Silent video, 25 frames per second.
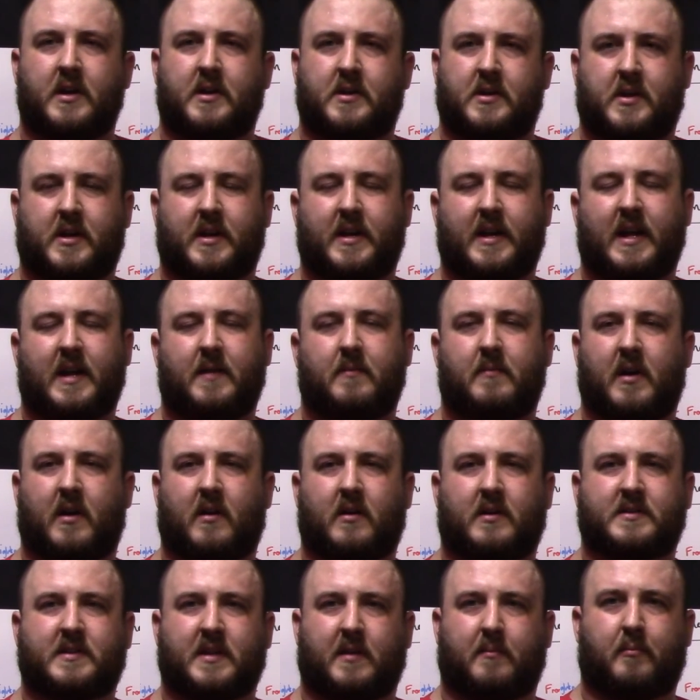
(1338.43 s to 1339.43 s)
you can email
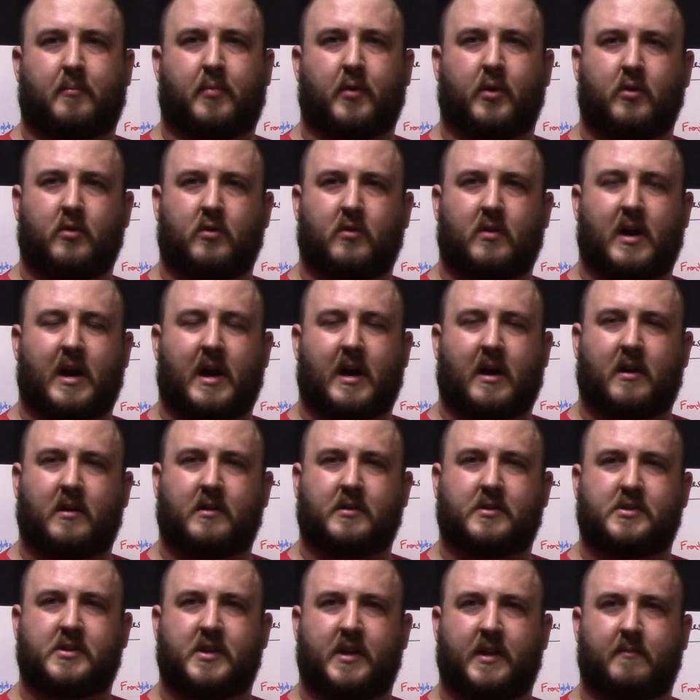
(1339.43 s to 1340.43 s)
us at
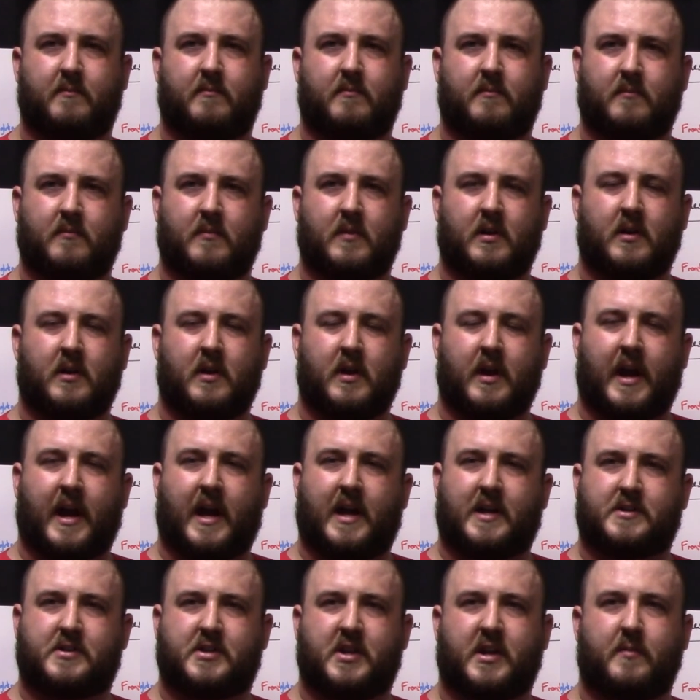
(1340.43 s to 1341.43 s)

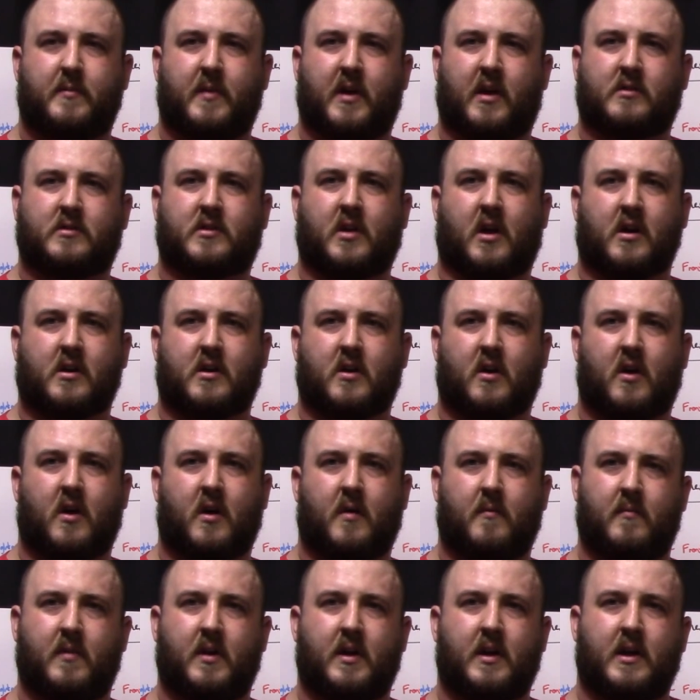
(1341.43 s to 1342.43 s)

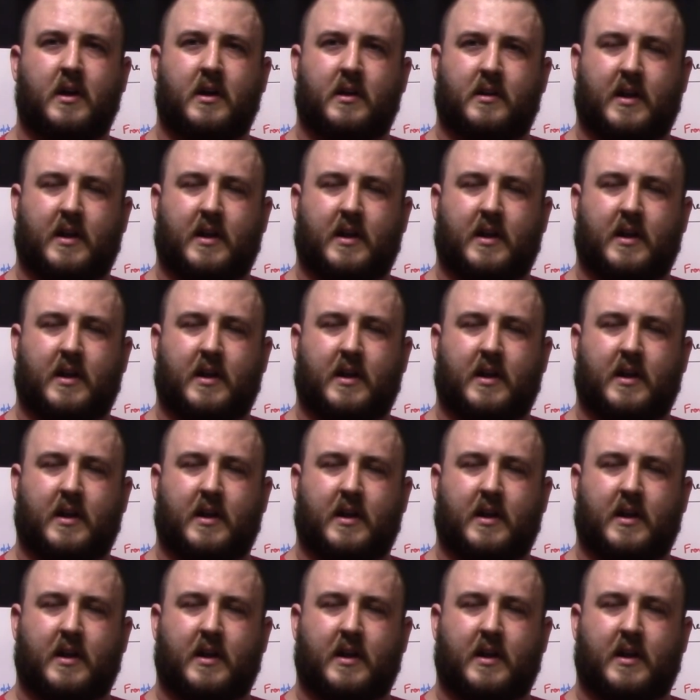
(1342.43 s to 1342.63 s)
brutalirongym@gmail.com.